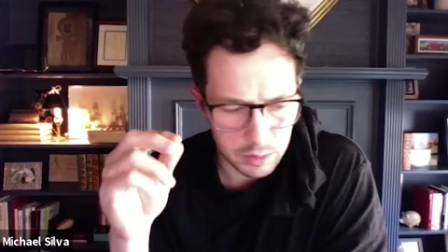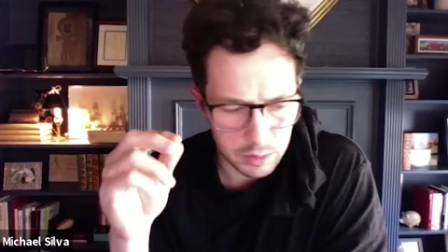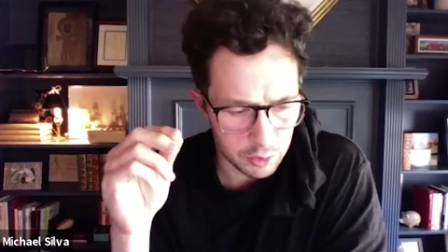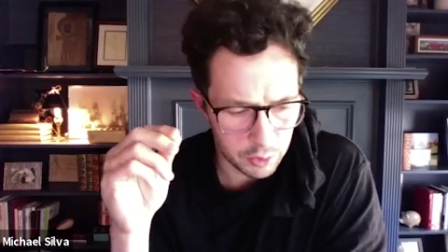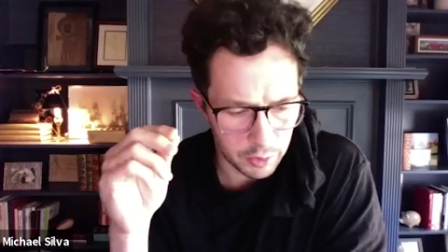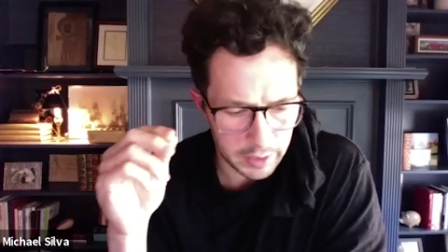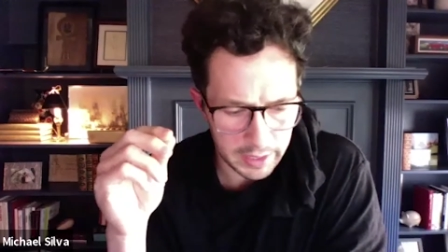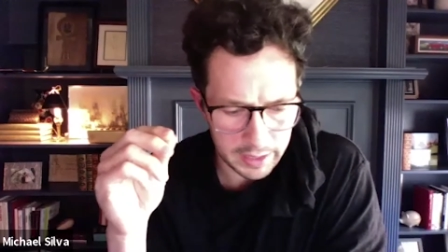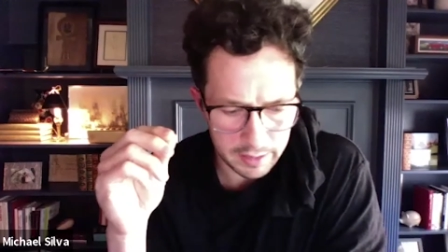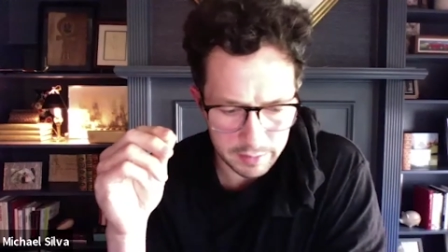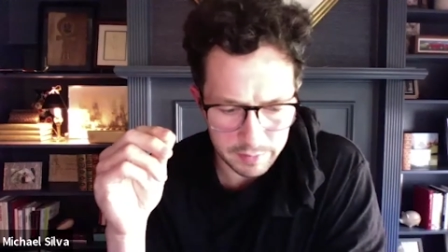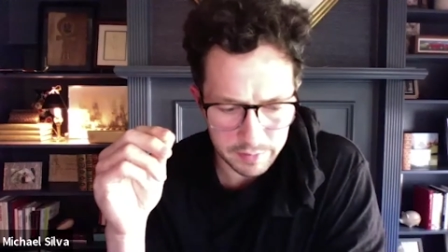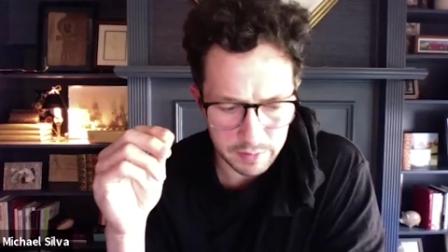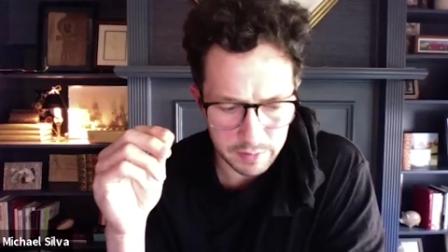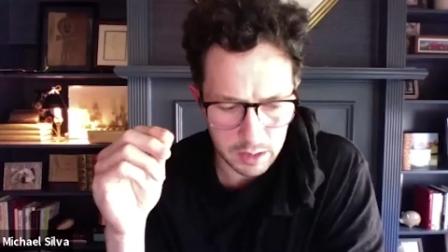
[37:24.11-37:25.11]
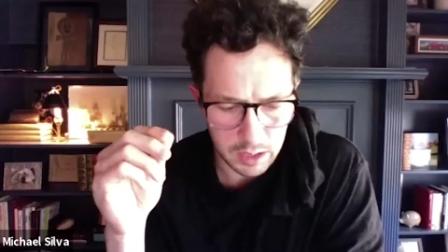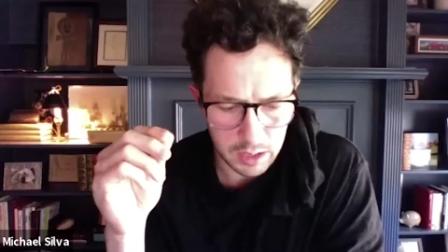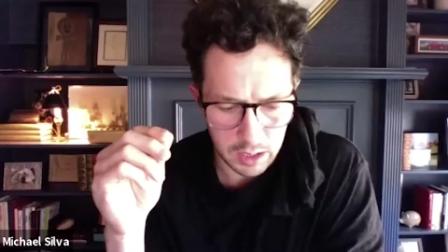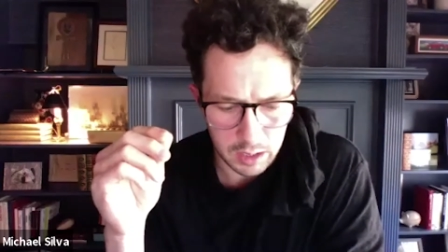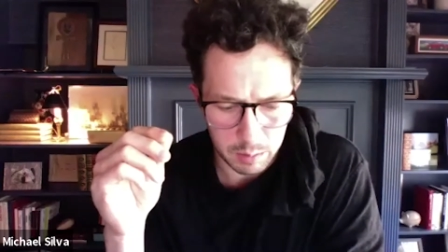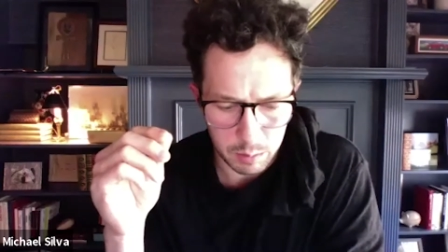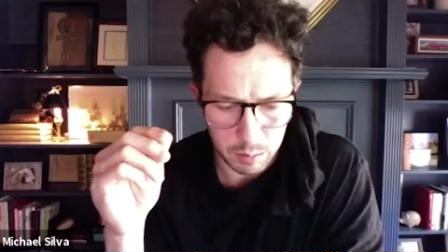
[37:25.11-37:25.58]
creative
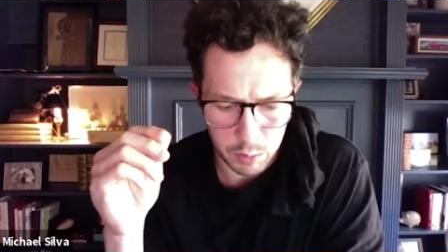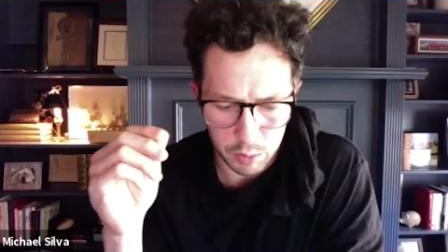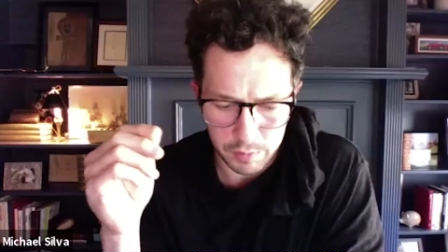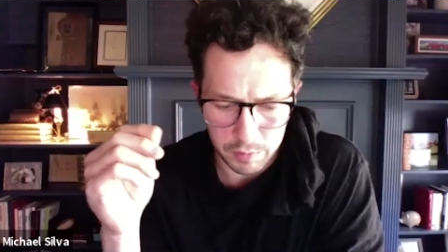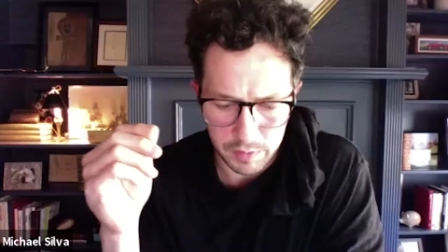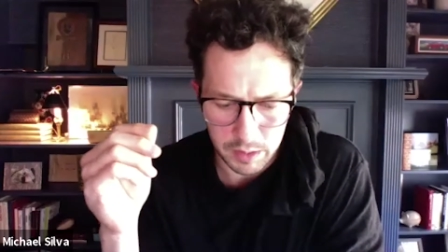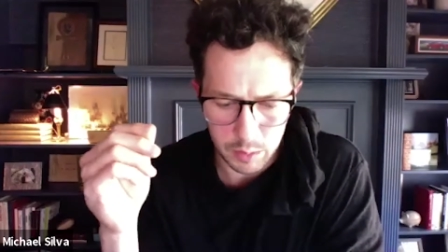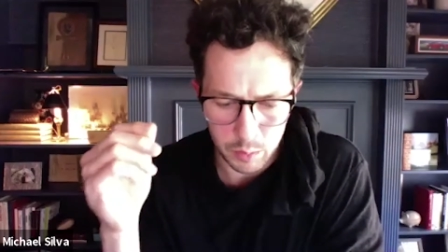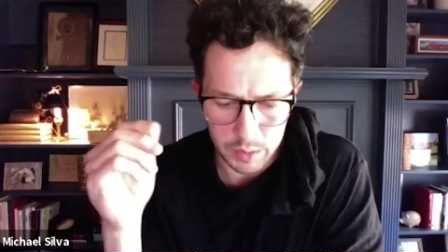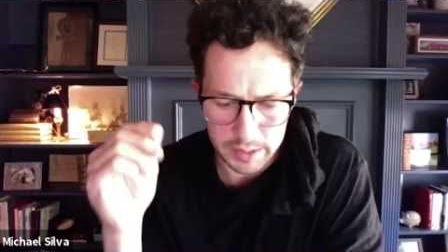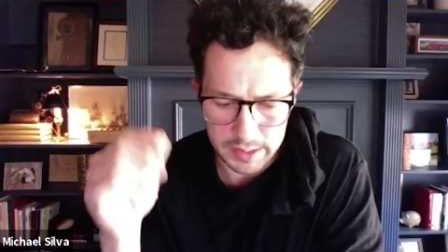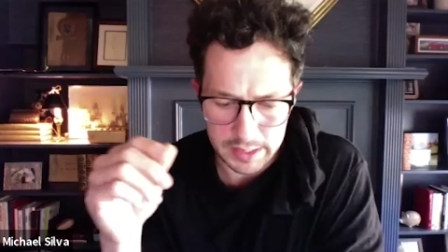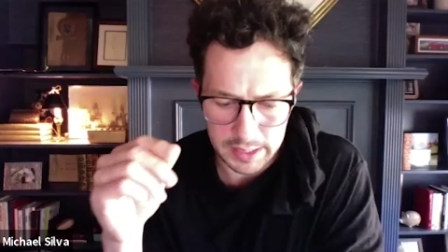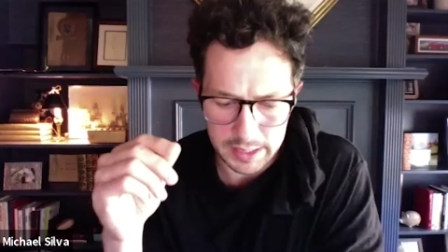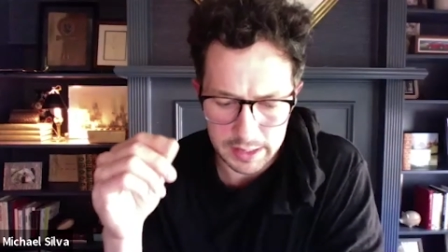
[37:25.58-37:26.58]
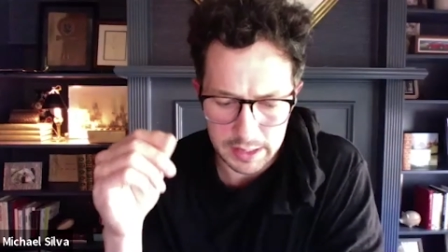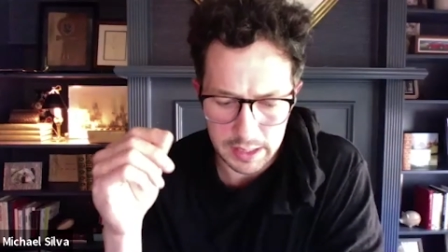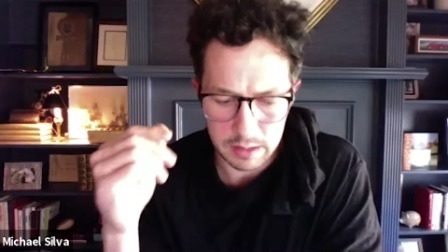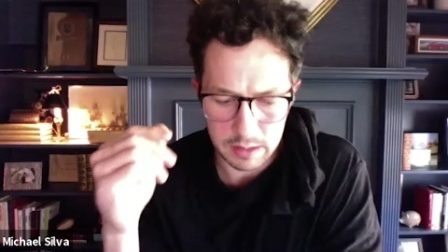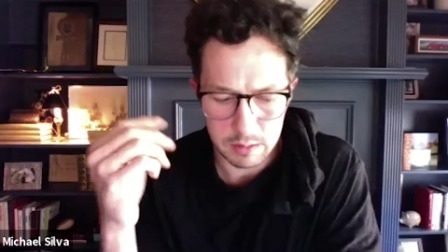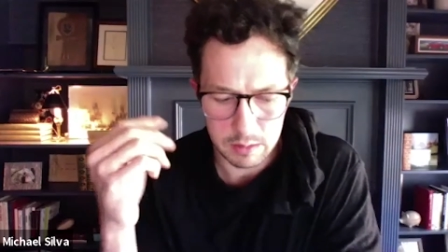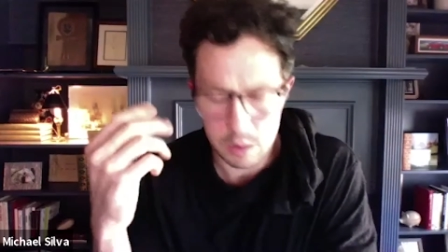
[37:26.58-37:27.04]
move that we did
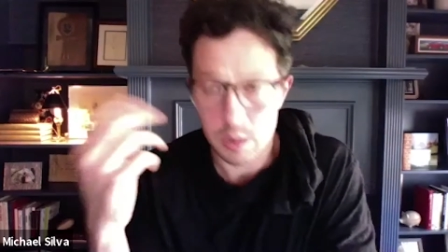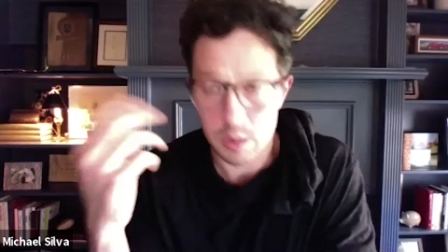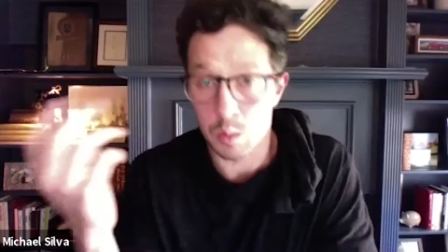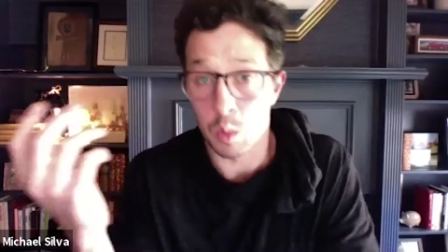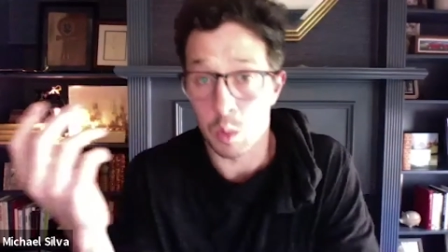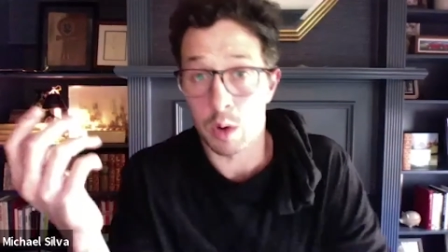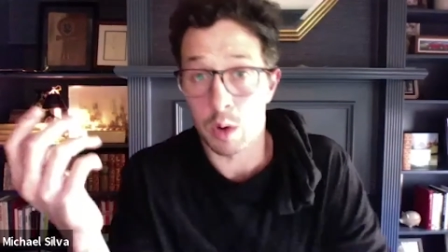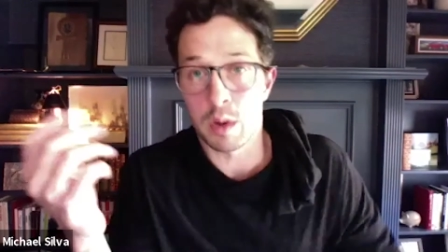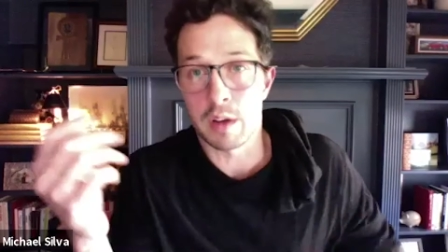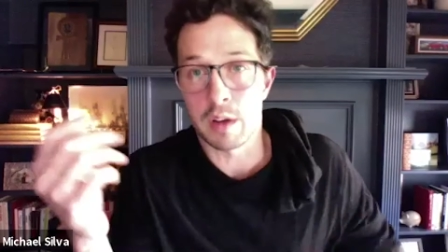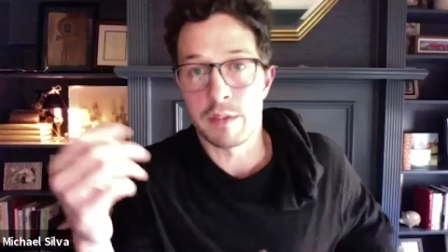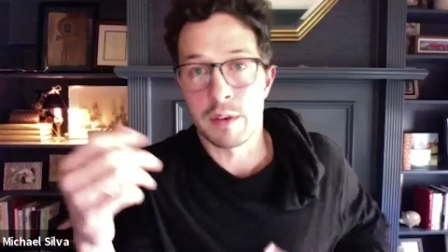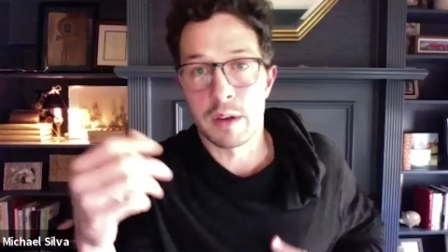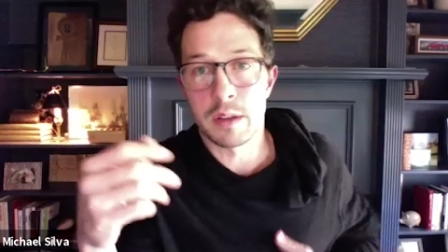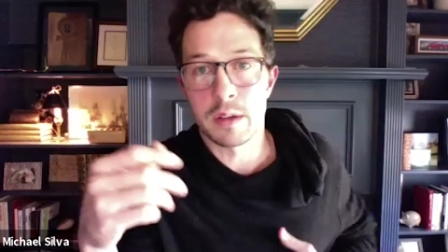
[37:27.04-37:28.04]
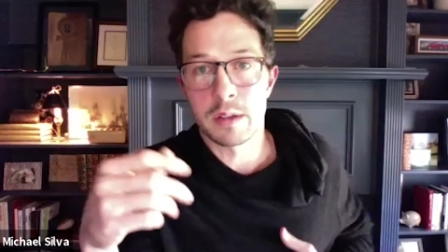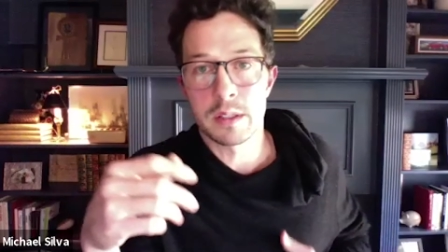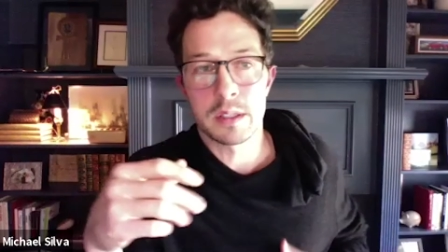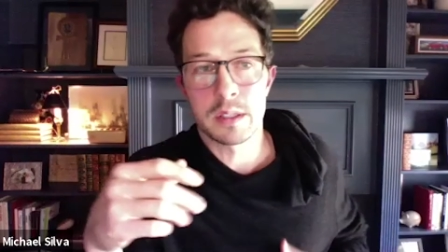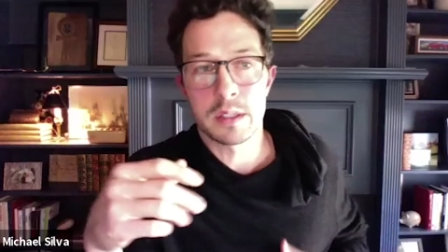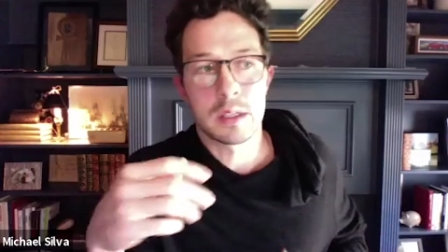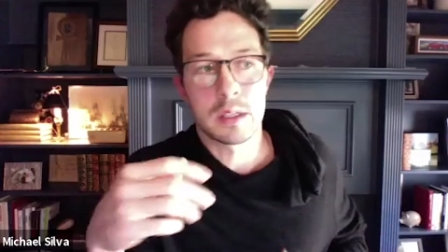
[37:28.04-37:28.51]
that could work well for
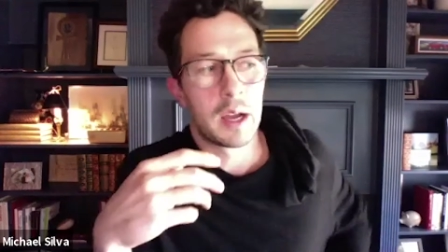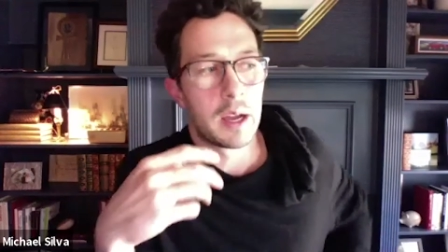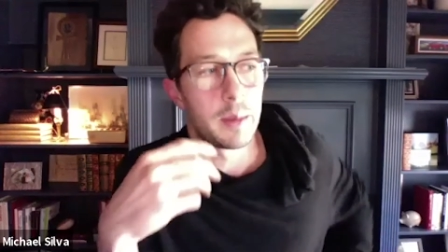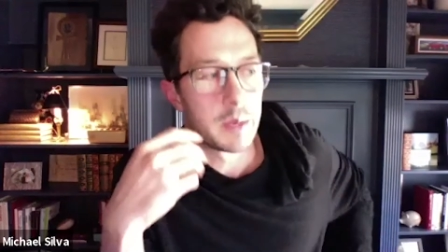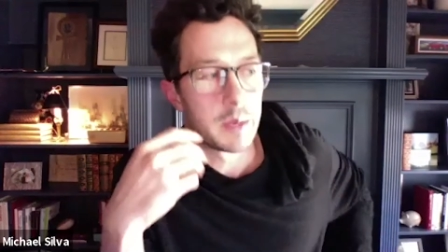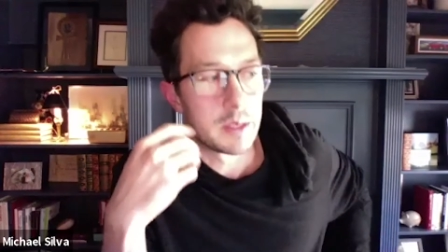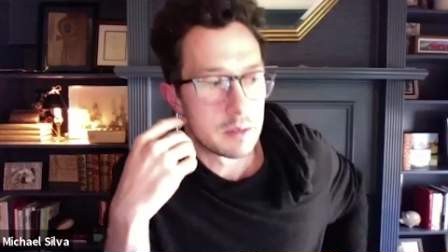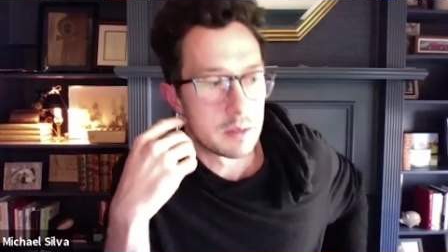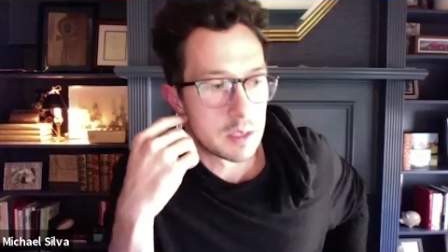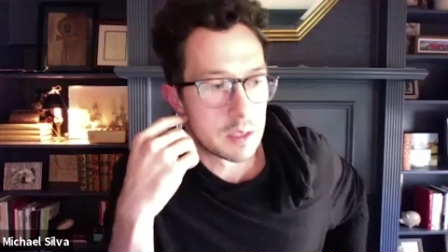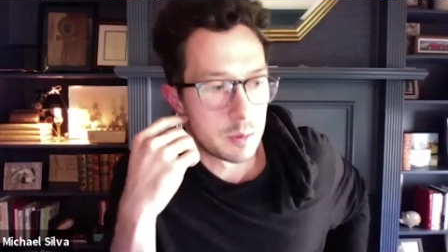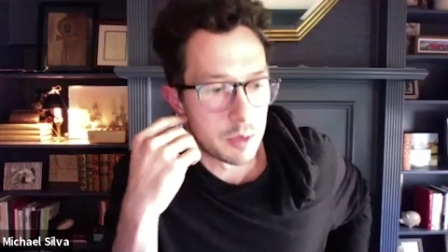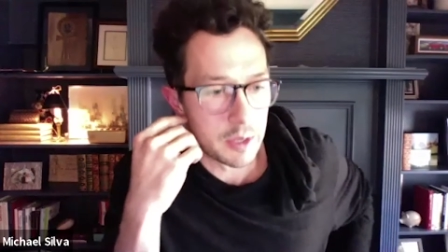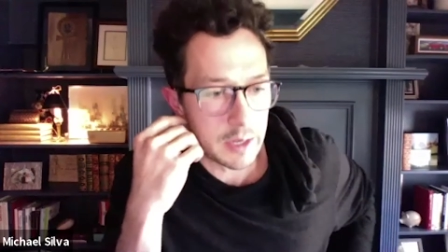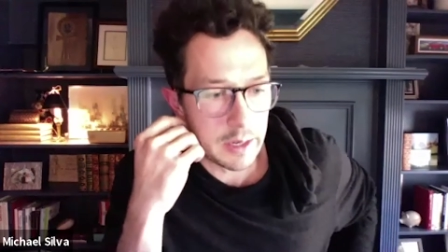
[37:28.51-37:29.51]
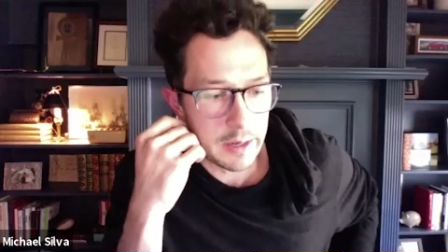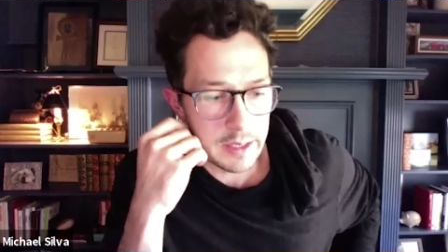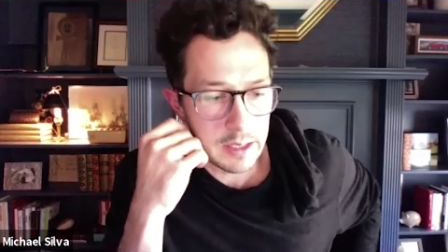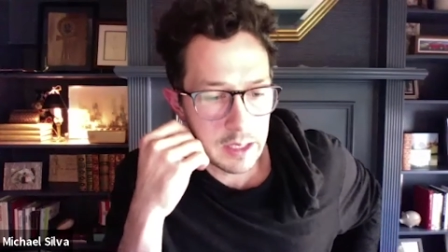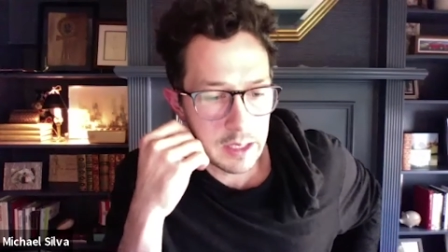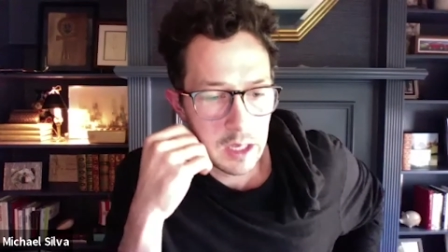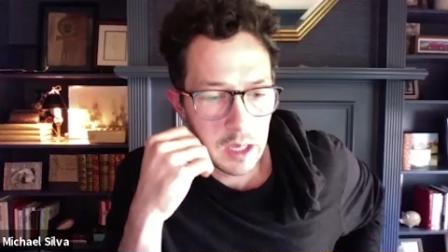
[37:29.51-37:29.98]
others in similar
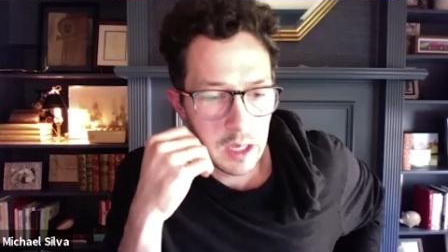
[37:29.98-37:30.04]
areas.